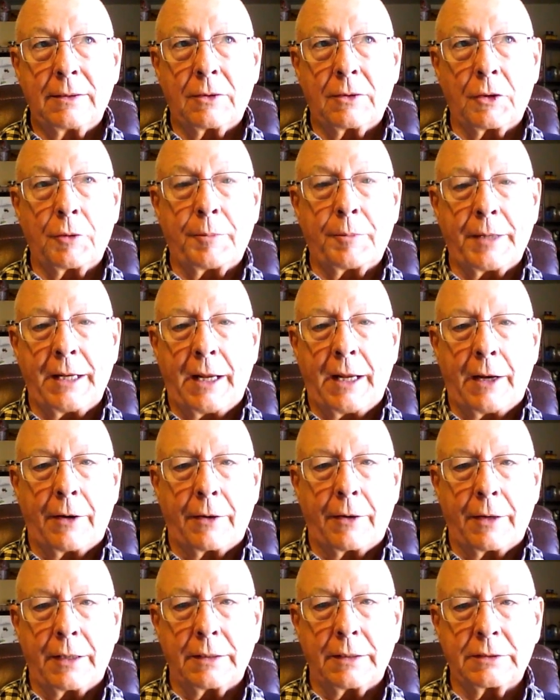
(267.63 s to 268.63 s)
urban
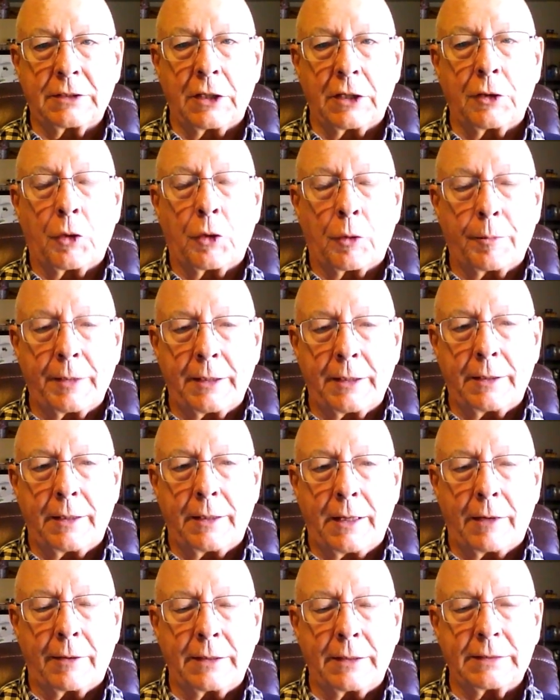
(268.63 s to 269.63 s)
areas, and urban
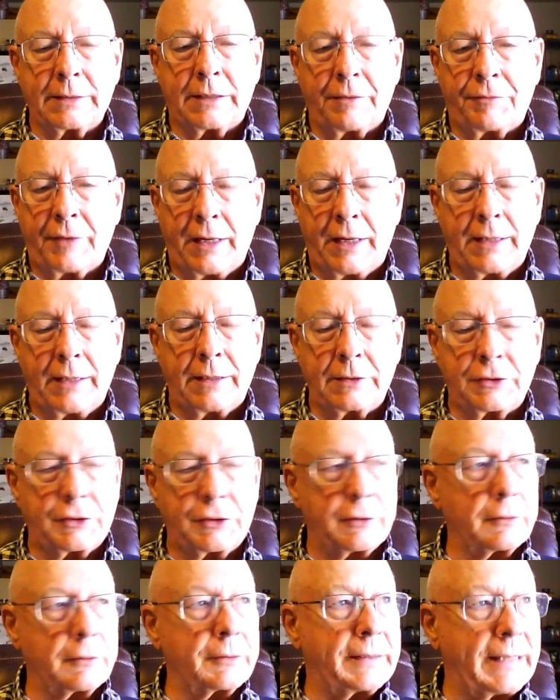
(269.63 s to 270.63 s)
areas defined as
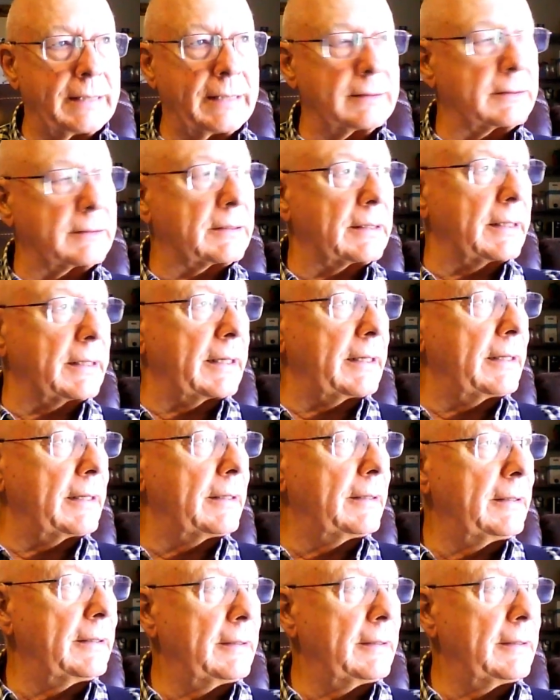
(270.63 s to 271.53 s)
densely